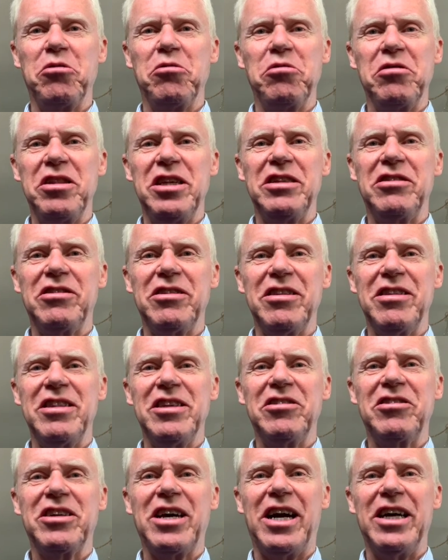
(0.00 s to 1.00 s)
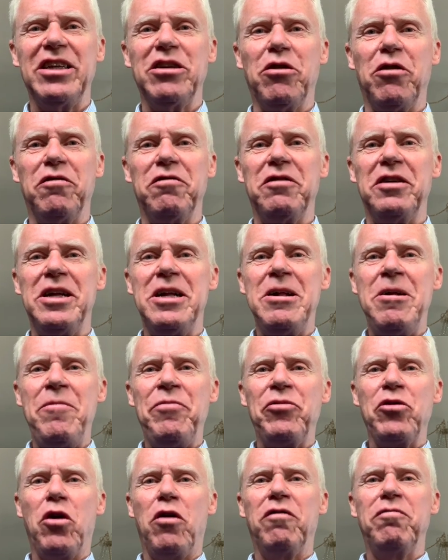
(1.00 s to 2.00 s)
this kind of
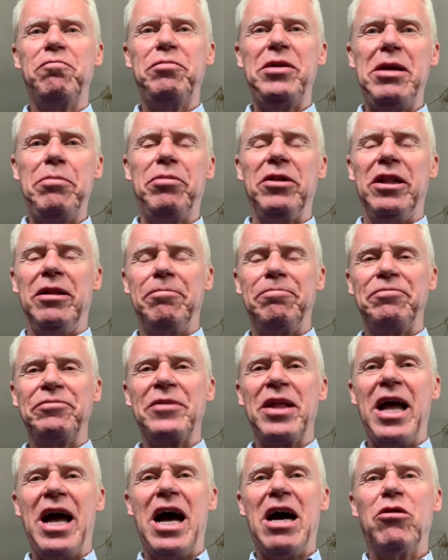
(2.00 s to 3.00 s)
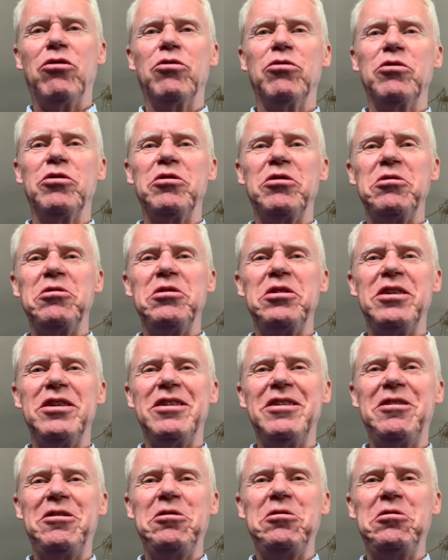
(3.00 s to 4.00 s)
people. How
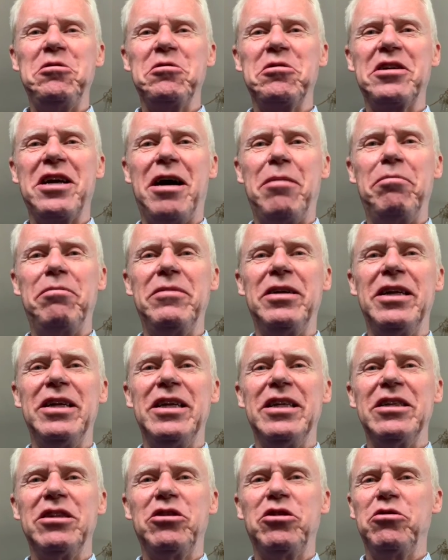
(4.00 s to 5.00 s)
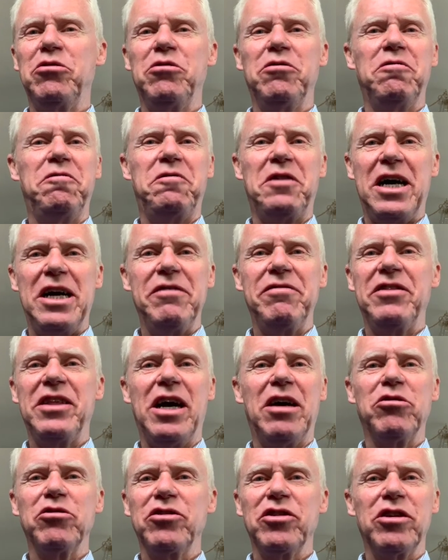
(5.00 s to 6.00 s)
do you come to
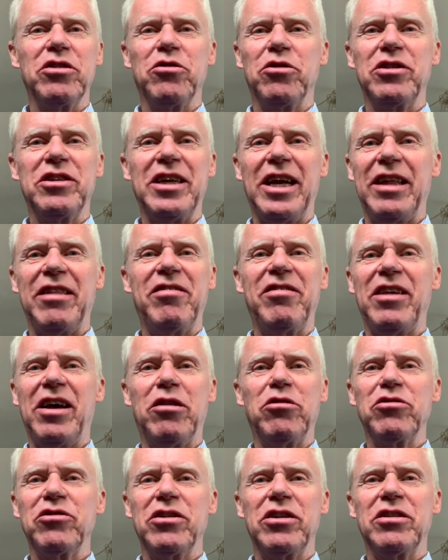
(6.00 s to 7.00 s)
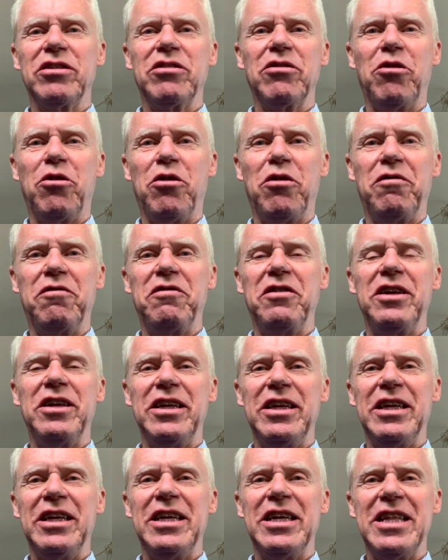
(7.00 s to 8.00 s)
5,000 or 10,000 of
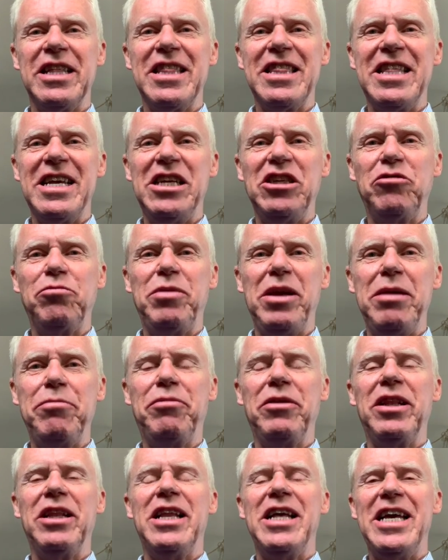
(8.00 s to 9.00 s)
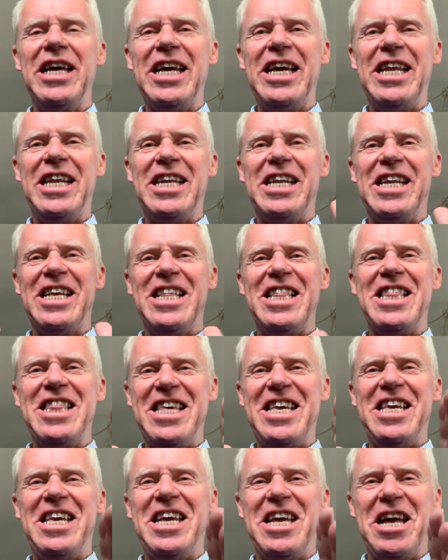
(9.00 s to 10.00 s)
these people in
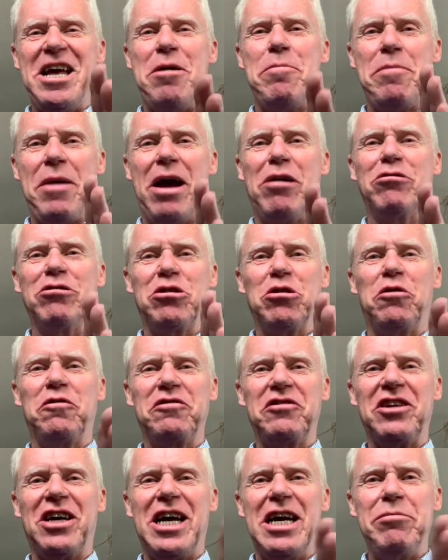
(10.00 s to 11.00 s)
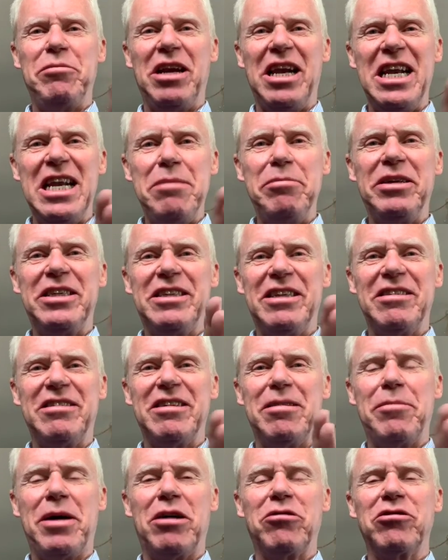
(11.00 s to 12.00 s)
the amount of time, a limited
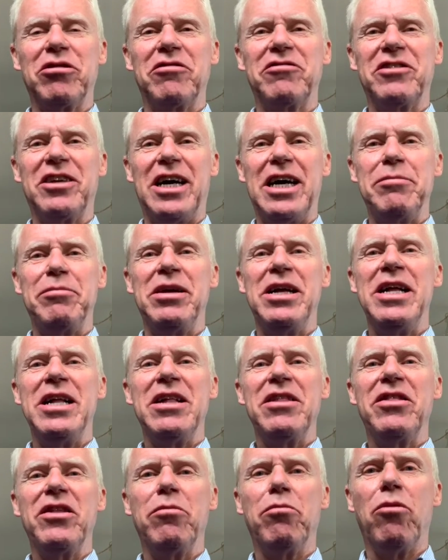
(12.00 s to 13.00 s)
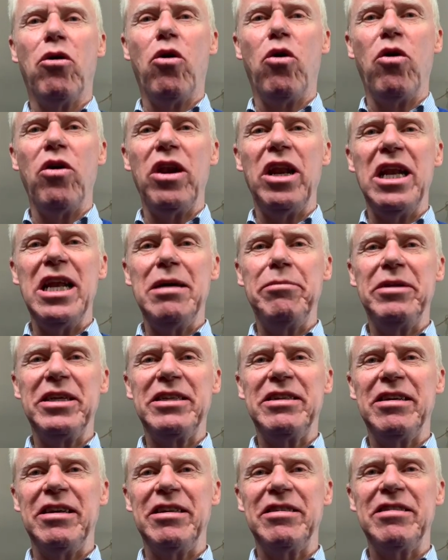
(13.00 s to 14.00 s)
amount of time? The more
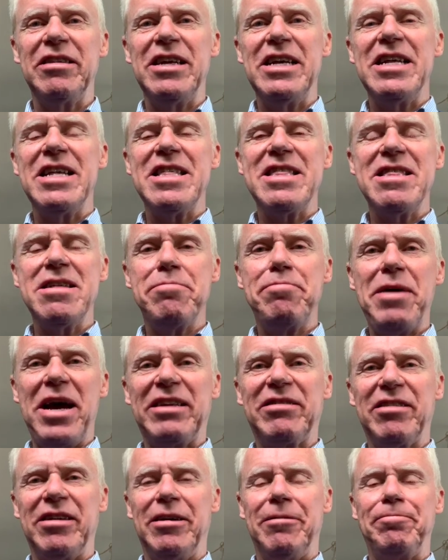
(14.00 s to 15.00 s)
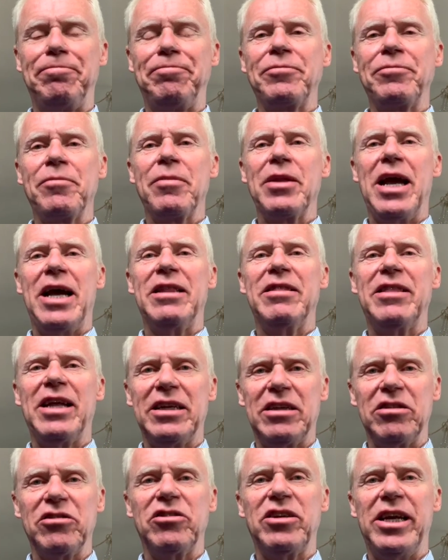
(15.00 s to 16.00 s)
limited, the better. And
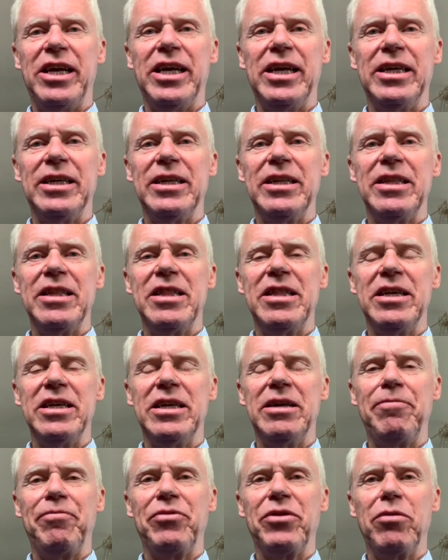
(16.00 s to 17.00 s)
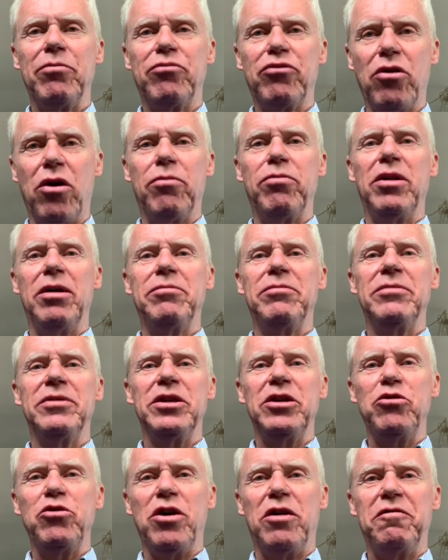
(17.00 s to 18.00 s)
that is here the
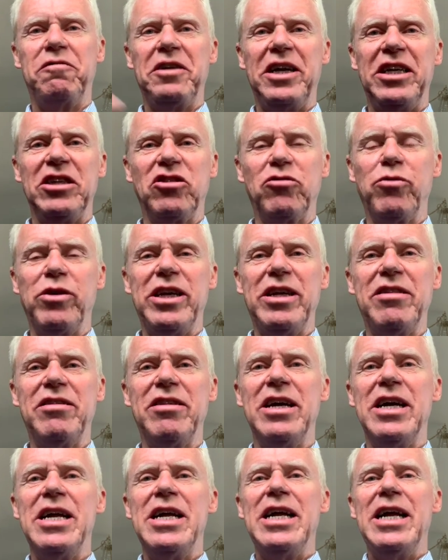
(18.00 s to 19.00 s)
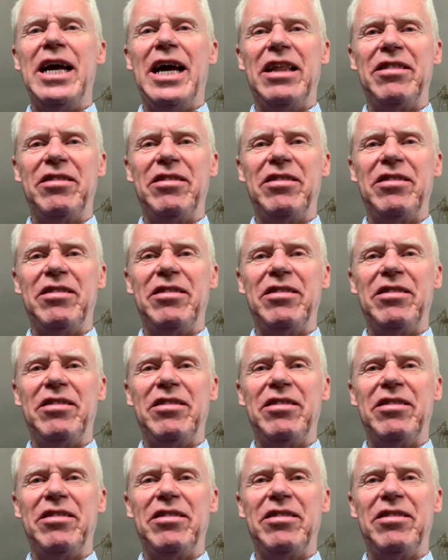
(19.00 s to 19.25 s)
problem you are faced with. And